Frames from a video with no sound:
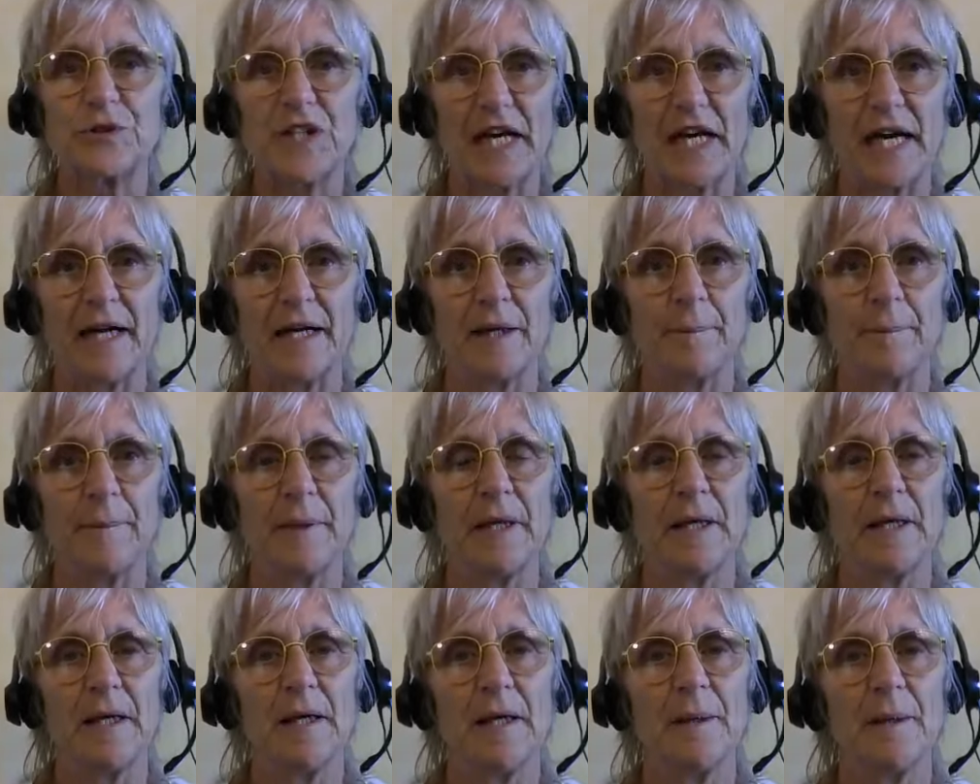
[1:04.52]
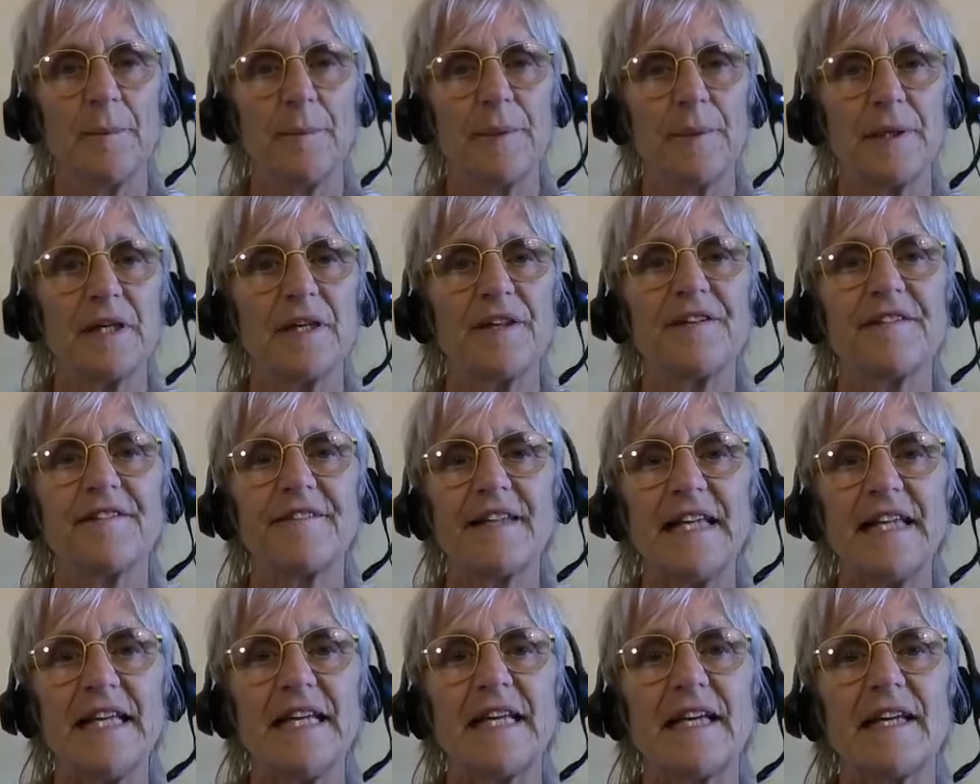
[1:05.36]
time. But a
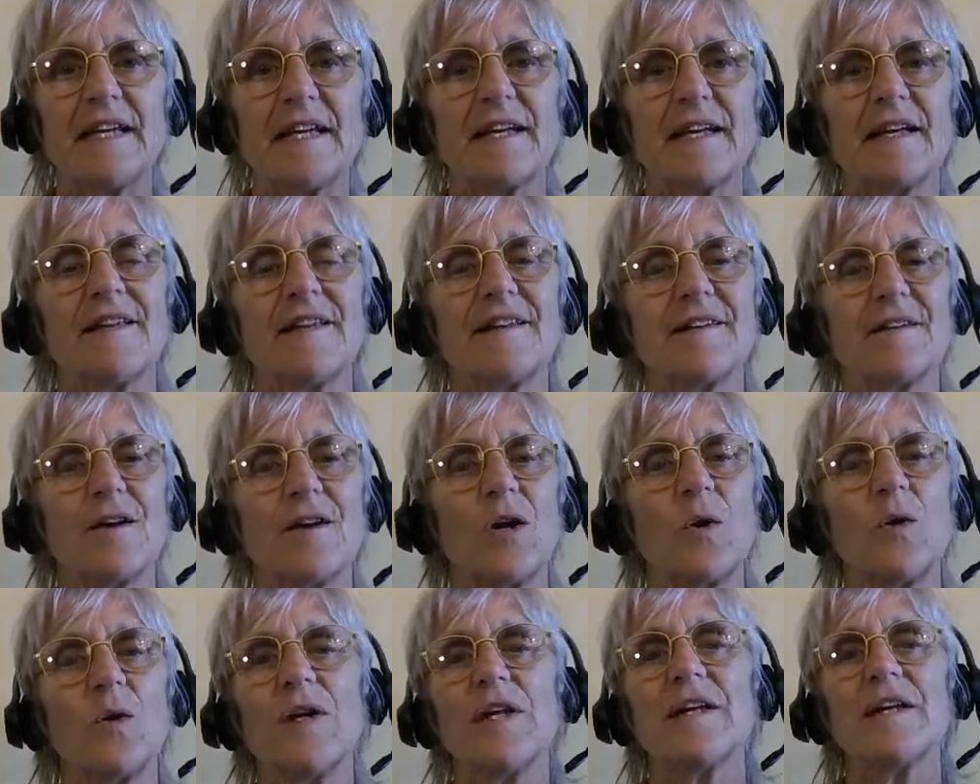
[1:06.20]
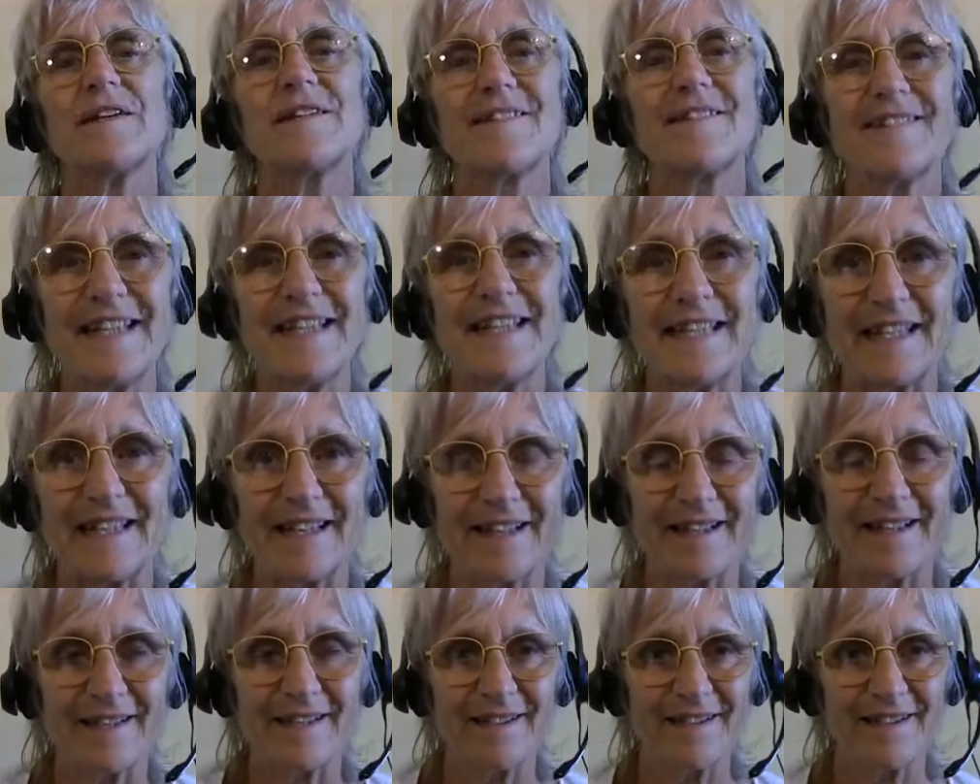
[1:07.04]
seeing is only a
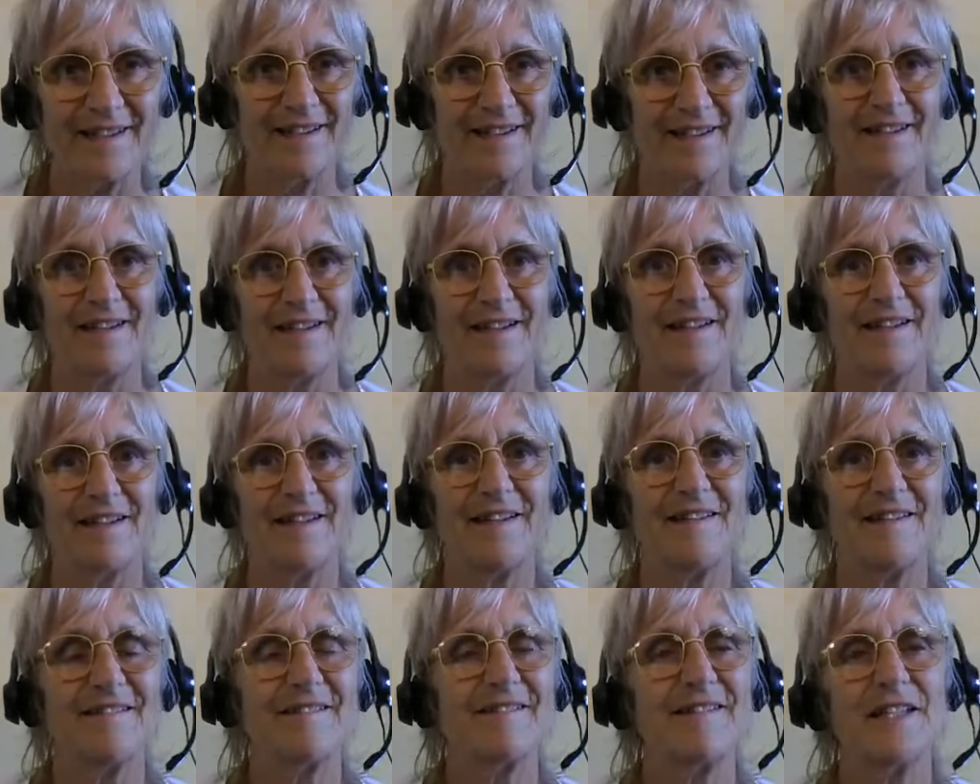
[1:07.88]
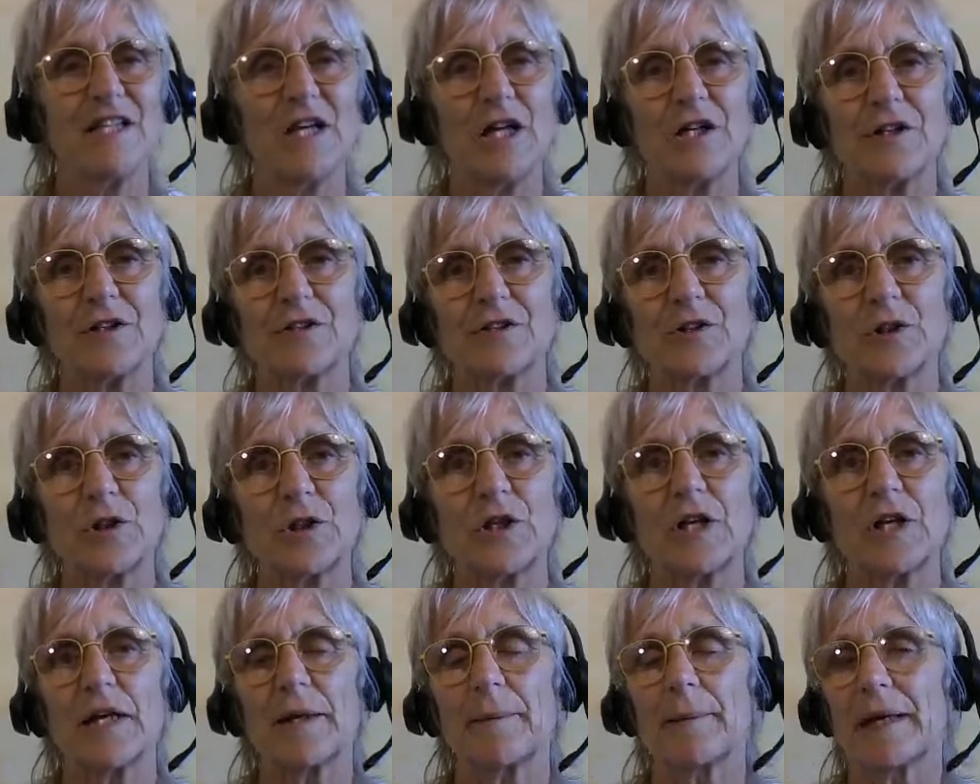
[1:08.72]
seeing. This is not
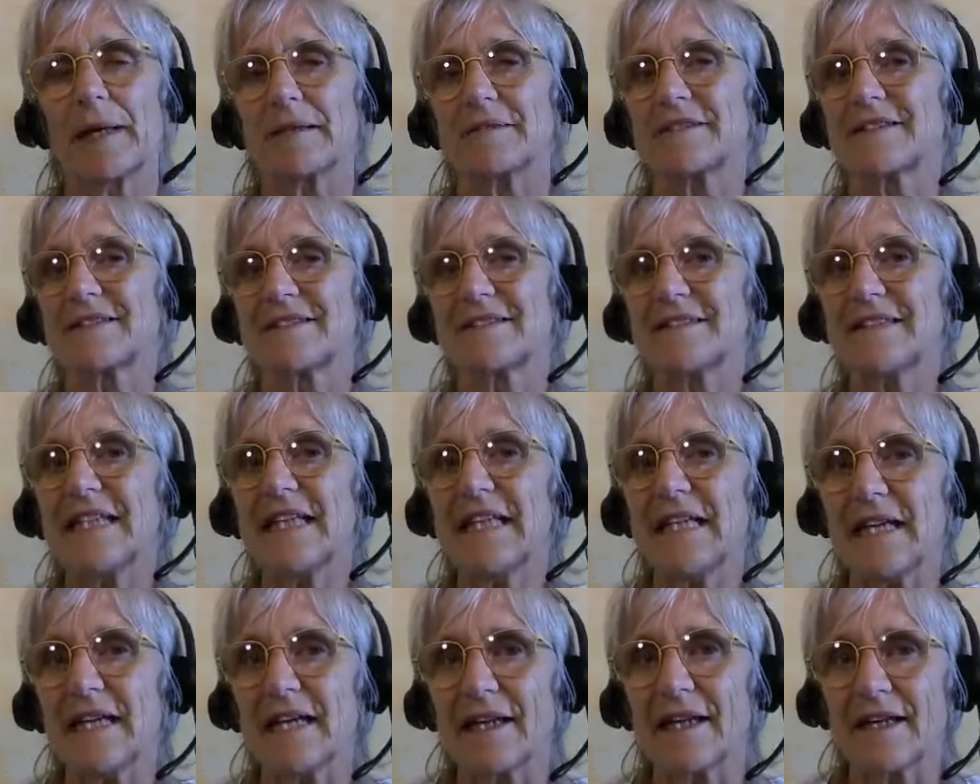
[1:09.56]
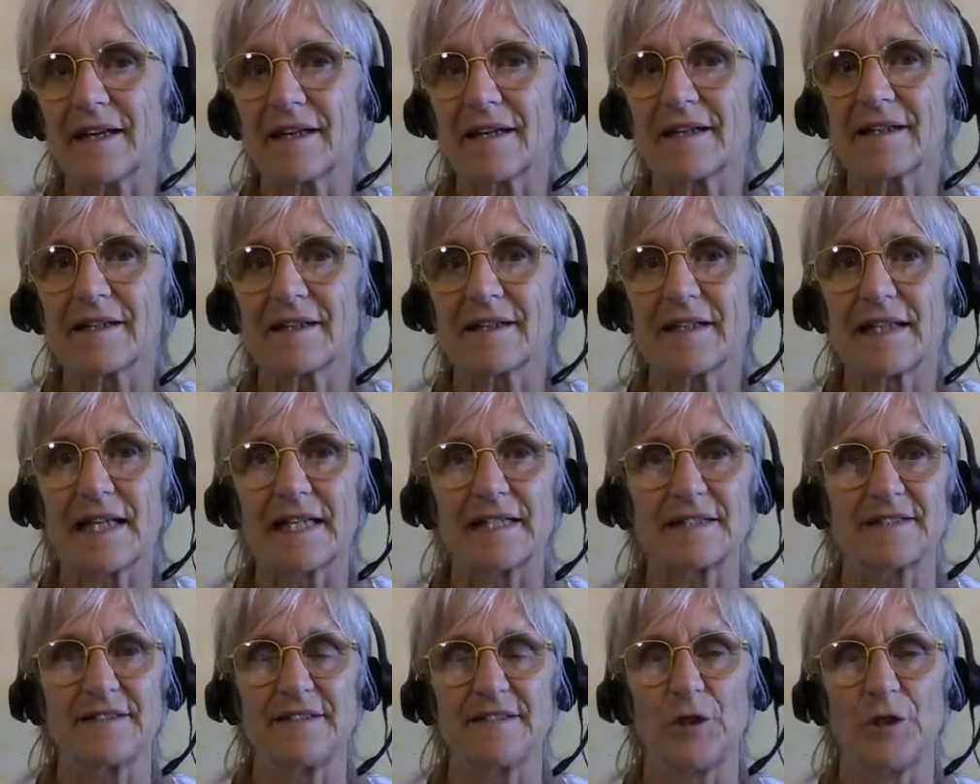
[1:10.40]
talking about seeing
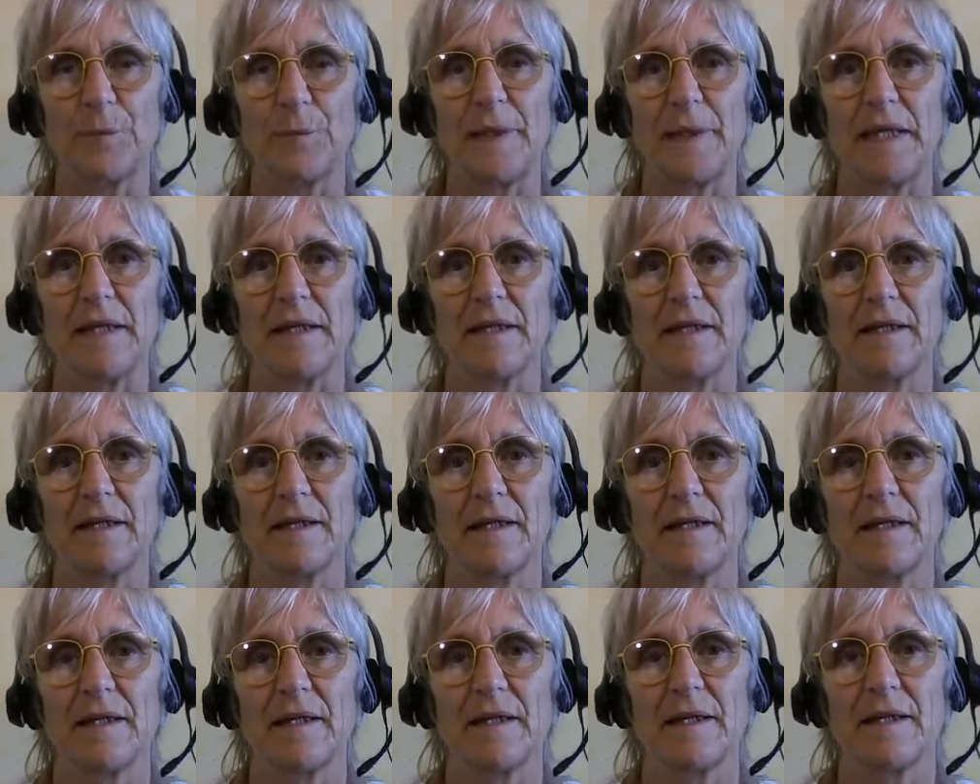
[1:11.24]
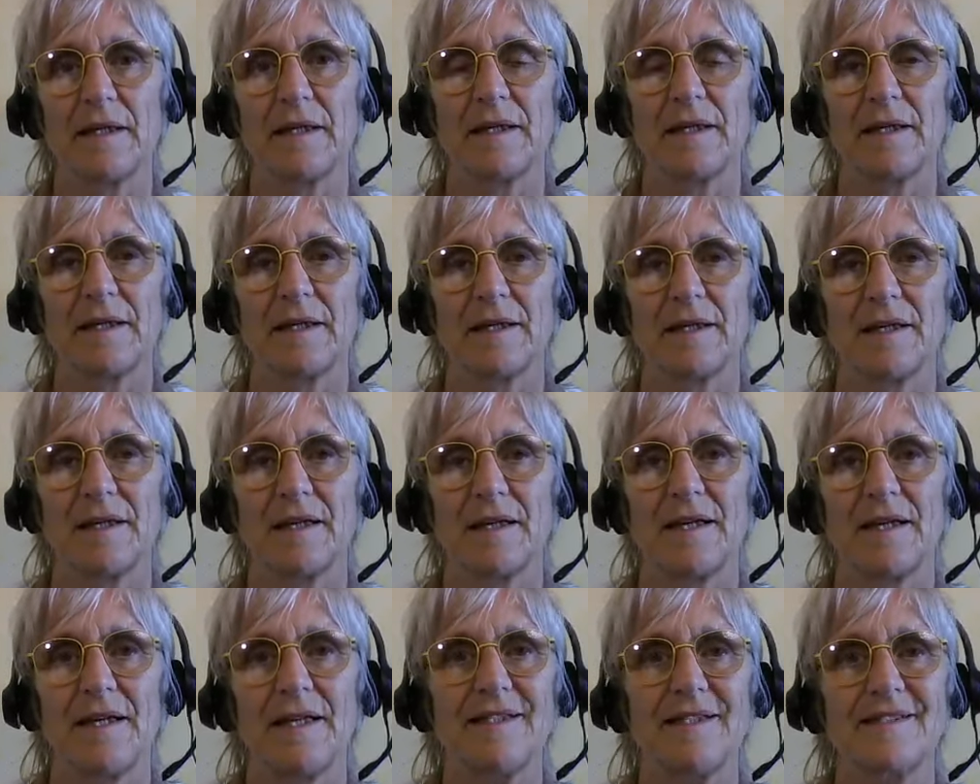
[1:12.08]
there's no me.
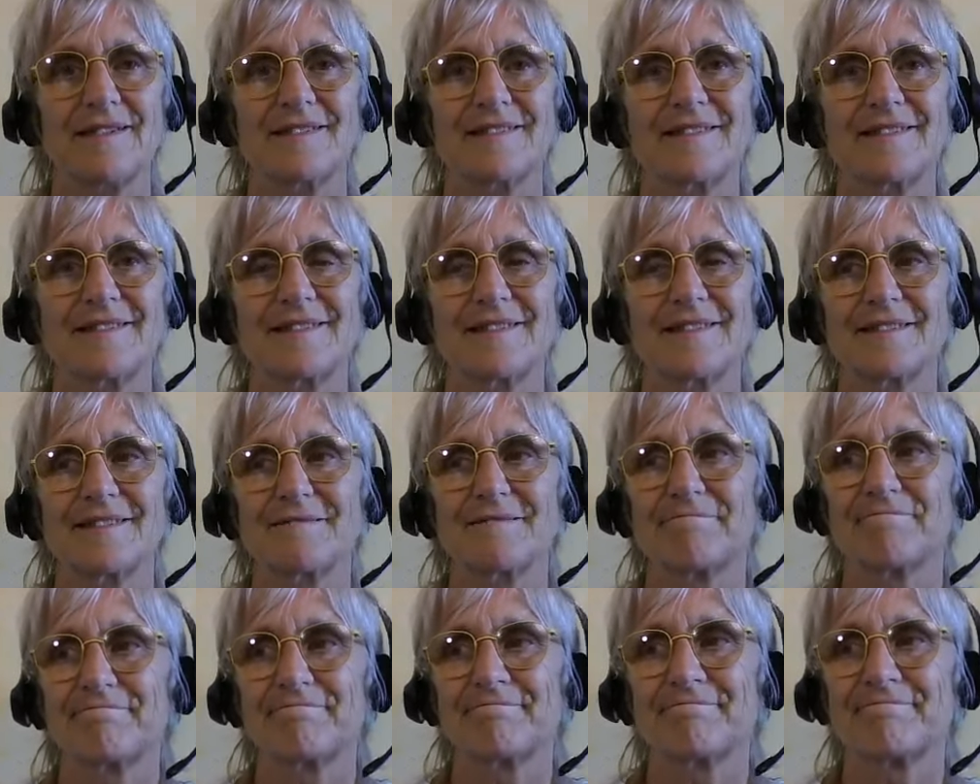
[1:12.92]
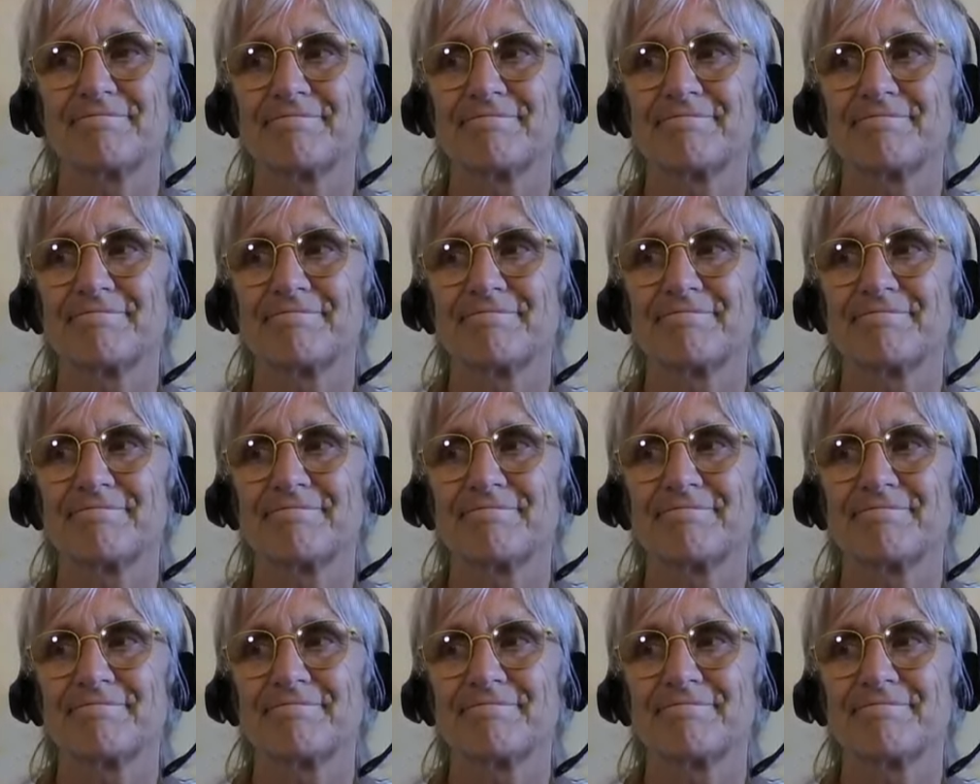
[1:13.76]
It's